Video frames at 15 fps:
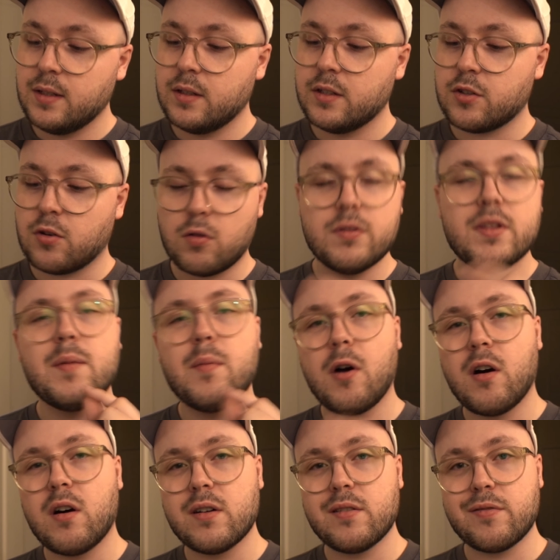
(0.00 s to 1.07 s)
turn them
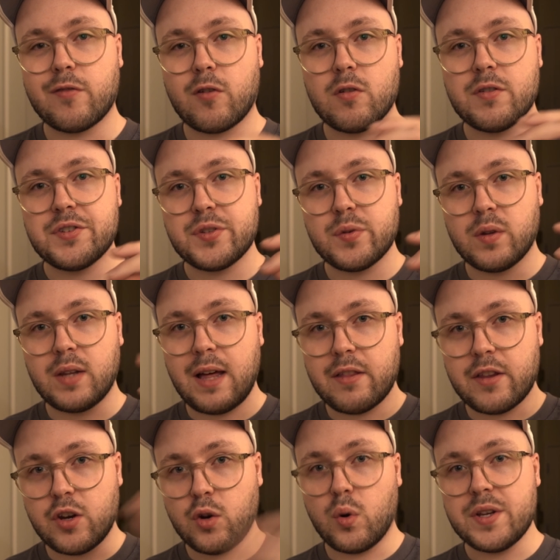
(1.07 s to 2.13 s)
on first to allow
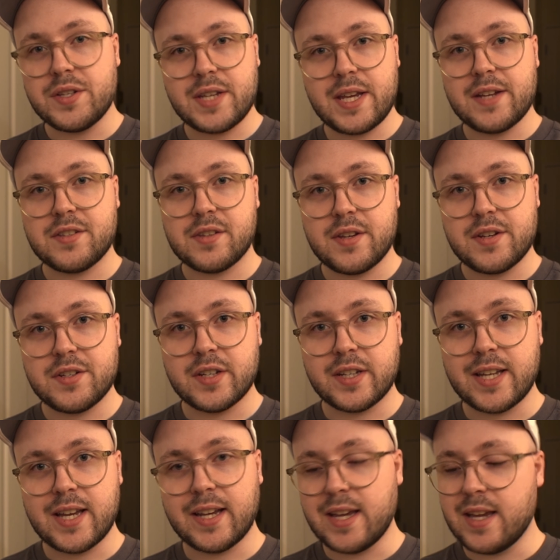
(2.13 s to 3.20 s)
the noise cancellation to
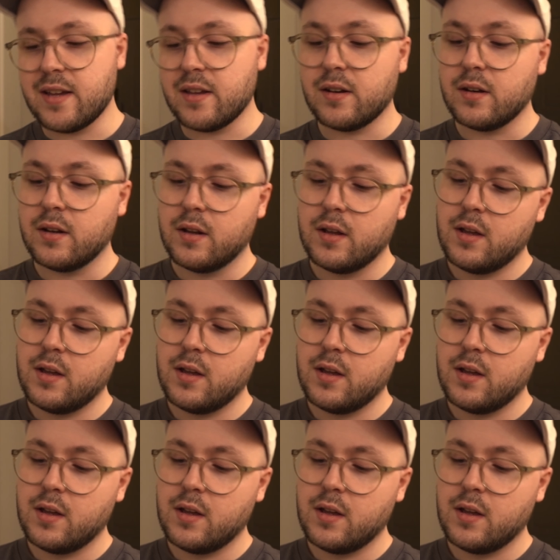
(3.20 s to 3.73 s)
kick in,